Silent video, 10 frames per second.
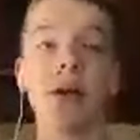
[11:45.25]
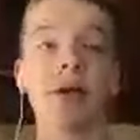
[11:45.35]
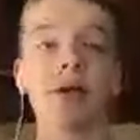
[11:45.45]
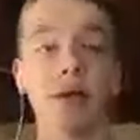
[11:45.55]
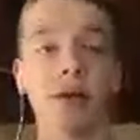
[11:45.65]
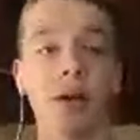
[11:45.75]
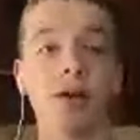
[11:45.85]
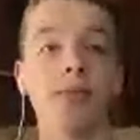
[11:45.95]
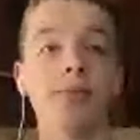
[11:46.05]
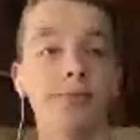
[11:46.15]

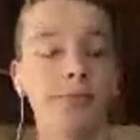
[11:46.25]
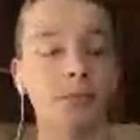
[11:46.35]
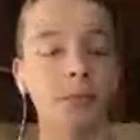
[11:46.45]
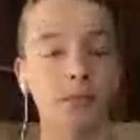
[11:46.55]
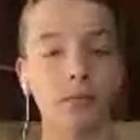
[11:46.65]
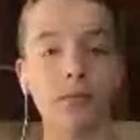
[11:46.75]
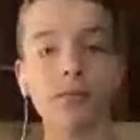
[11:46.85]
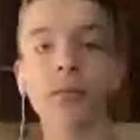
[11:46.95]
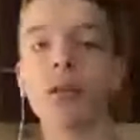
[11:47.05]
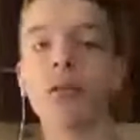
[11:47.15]
So
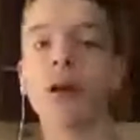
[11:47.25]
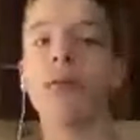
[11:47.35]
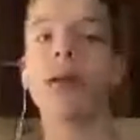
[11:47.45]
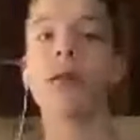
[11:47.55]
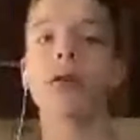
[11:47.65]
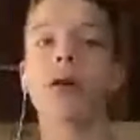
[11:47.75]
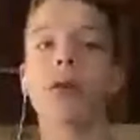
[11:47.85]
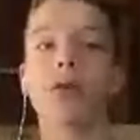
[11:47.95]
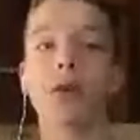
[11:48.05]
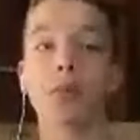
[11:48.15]
thumbnails are
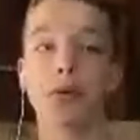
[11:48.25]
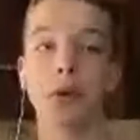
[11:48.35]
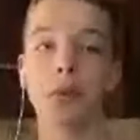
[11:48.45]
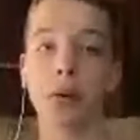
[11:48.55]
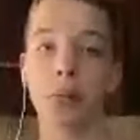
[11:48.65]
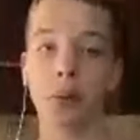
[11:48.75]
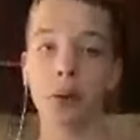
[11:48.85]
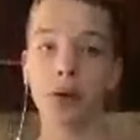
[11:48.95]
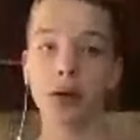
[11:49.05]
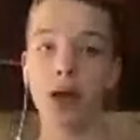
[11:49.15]
super, super
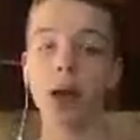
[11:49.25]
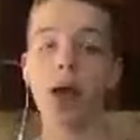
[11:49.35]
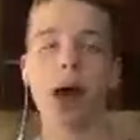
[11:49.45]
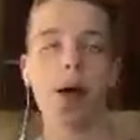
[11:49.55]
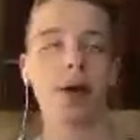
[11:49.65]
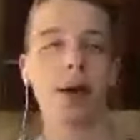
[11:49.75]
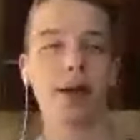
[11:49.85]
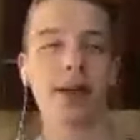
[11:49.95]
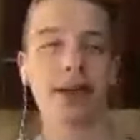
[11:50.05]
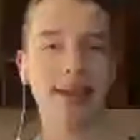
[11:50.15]
important. I'm kind of
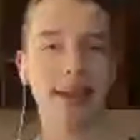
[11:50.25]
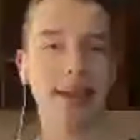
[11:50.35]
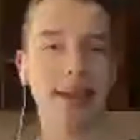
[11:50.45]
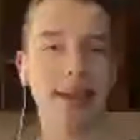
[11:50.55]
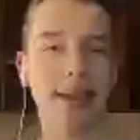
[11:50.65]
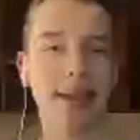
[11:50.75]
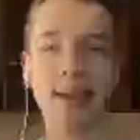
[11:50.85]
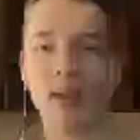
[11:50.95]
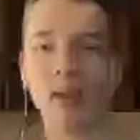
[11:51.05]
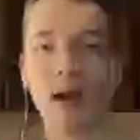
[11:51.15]
testing this out on some
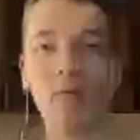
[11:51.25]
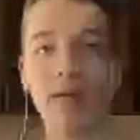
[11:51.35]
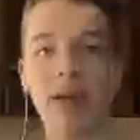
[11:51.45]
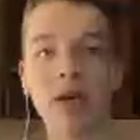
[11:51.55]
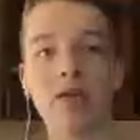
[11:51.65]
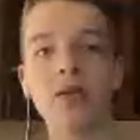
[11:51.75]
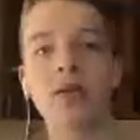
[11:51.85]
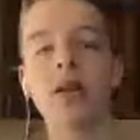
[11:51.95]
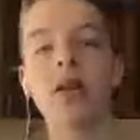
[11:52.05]
of my videos,